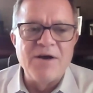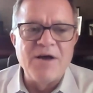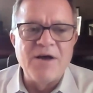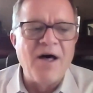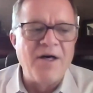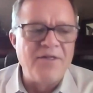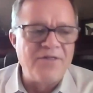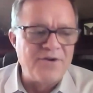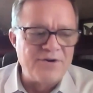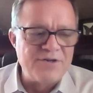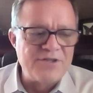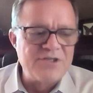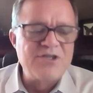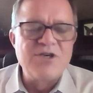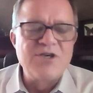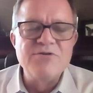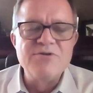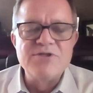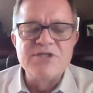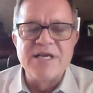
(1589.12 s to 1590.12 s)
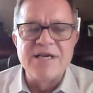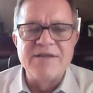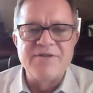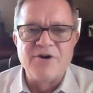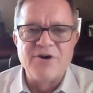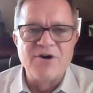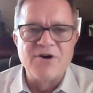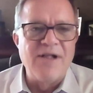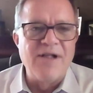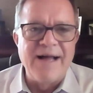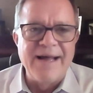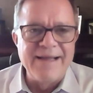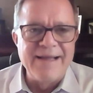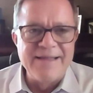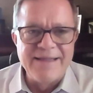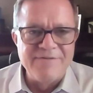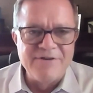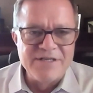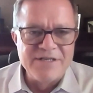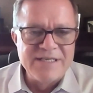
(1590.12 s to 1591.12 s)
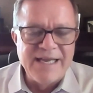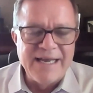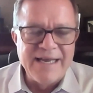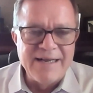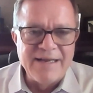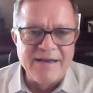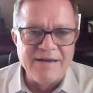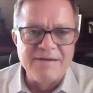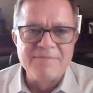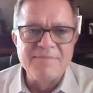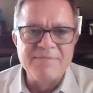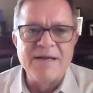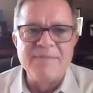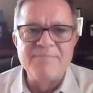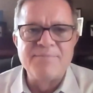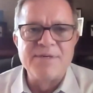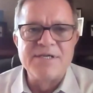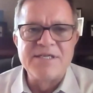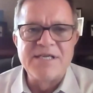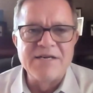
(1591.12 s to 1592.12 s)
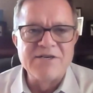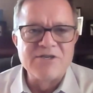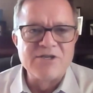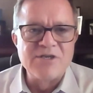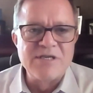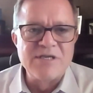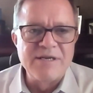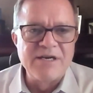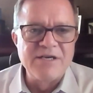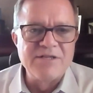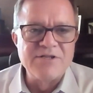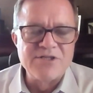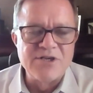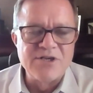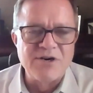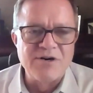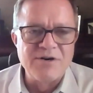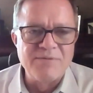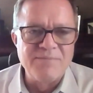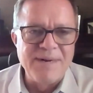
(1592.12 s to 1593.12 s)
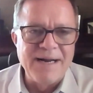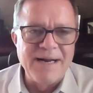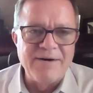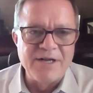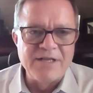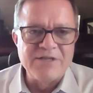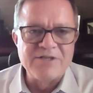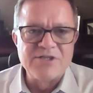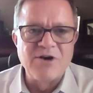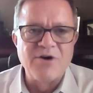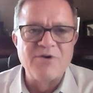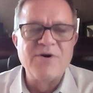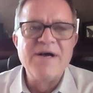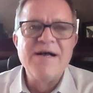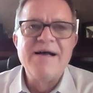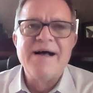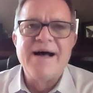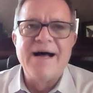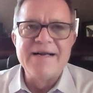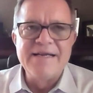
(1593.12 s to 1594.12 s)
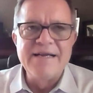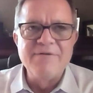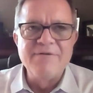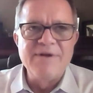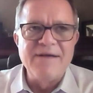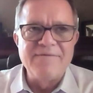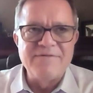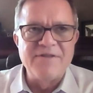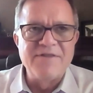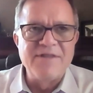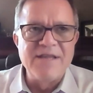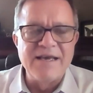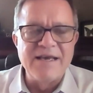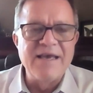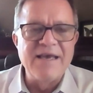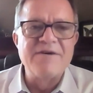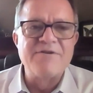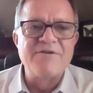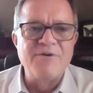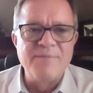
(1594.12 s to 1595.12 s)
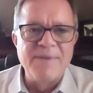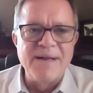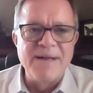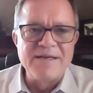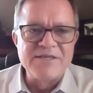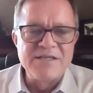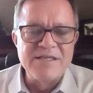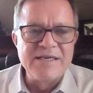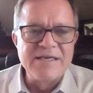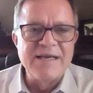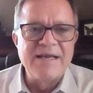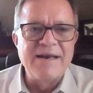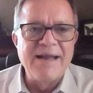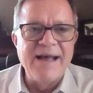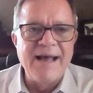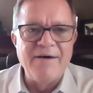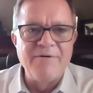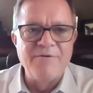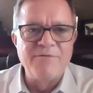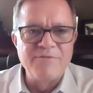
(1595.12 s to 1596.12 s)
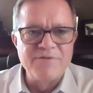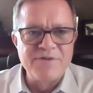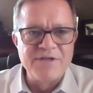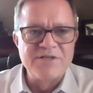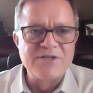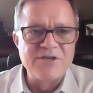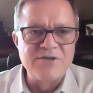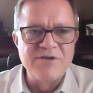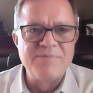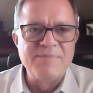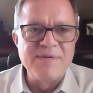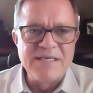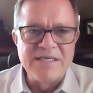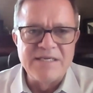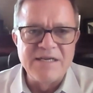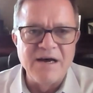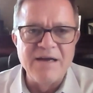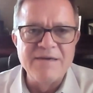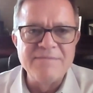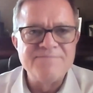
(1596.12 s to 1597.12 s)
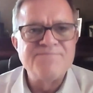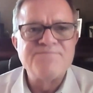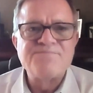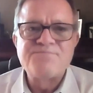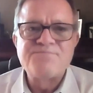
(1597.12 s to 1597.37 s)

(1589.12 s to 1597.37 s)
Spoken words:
others using their client level data and potentially concerned about it. So I think we have to think incrementally in how this could be done.